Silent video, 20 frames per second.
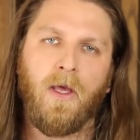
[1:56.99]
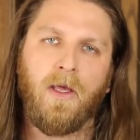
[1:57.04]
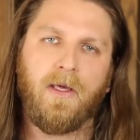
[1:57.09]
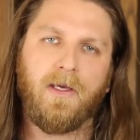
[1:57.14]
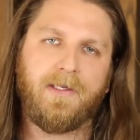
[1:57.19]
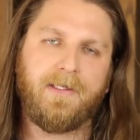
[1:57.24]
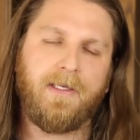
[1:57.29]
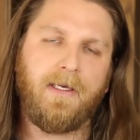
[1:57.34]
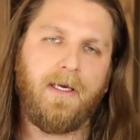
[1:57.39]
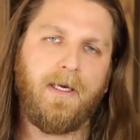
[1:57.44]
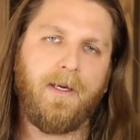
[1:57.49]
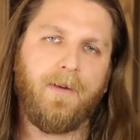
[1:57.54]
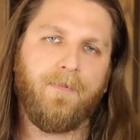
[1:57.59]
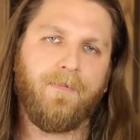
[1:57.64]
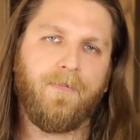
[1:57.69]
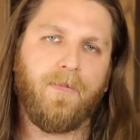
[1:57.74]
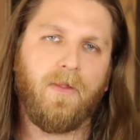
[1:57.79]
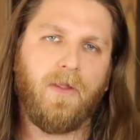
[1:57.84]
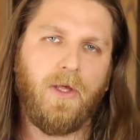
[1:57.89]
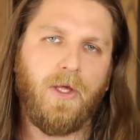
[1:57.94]
You see,
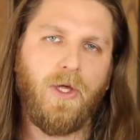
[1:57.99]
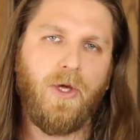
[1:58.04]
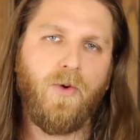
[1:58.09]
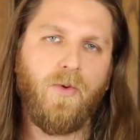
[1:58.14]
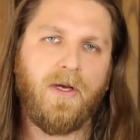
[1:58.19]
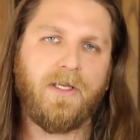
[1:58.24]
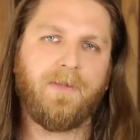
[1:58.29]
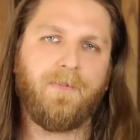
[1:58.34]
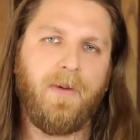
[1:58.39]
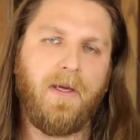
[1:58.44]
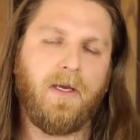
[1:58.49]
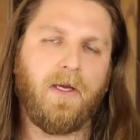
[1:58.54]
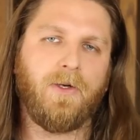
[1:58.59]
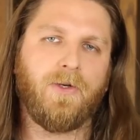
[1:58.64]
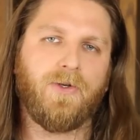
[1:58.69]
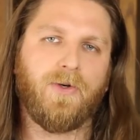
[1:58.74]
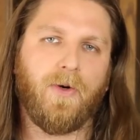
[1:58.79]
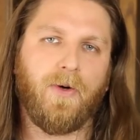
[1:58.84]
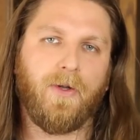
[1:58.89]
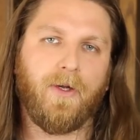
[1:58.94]
the USB
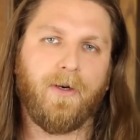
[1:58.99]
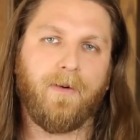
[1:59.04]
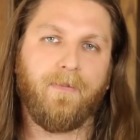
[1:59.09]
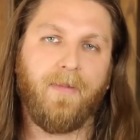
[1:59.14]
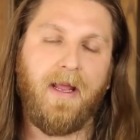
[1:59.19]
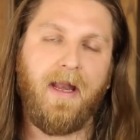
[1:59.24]
controller